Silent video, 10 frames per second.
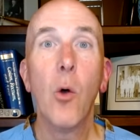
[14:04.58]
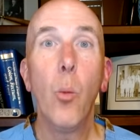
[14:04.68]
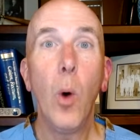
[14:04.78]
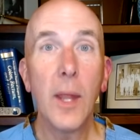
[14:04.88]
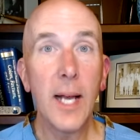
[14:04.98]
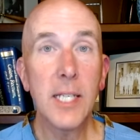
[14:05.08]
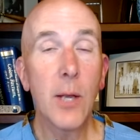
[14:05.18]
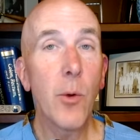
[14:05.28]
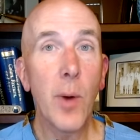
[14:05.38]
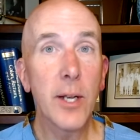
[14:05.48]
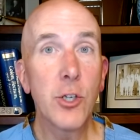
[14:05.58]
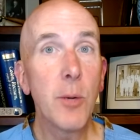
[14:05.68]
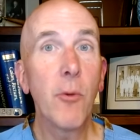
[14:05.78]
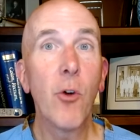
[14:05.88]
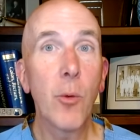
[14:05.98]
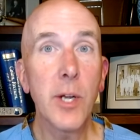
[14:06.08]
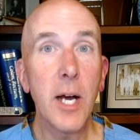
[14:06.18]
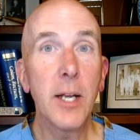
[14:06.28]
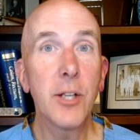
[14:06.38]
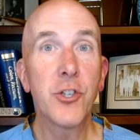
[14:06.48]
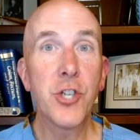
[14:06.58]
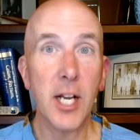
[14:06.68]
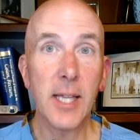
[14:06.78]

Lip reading: One last thing we want to do before we're done is check